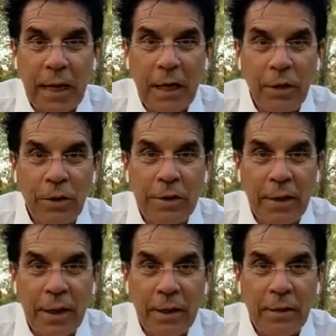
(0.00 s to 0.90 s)
I learned
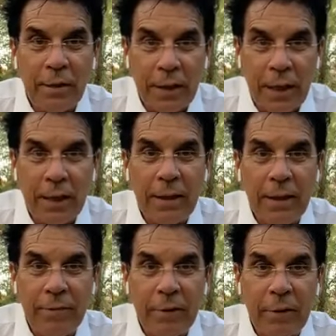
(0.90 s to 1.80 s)
that on
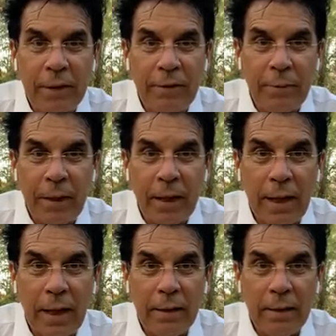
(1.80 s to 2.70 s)
9/11, living in
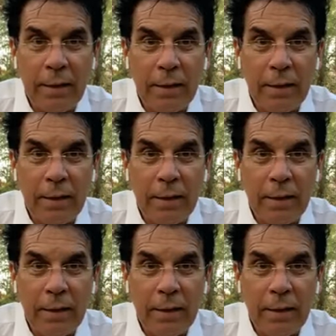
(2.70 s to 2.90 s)
Manhattan.